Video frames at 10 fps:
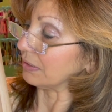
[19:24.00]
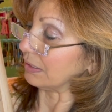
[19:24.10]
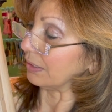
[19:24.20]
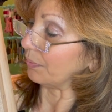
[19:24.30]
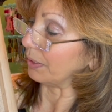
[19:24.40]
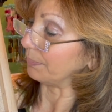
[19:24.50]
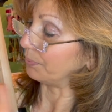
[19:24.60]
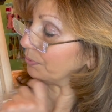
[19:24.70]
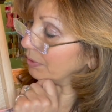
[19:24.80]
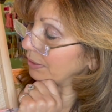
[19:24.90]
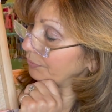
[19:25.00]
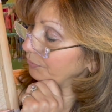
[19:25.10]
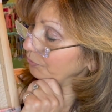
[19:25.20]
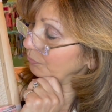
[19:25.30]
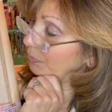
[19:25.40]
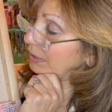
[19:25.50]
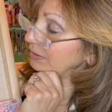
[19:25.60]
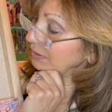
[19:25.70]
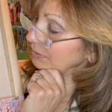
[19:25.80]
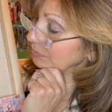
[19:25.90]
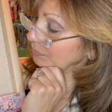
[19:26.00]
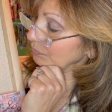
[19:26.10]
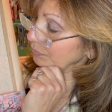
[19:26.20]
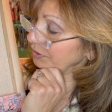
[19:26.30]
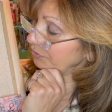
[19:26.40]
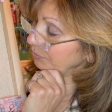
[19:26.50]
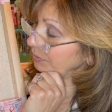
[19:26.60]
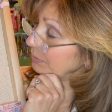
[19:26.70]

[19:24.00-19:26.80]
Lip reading: I want to pull out those white and redo it.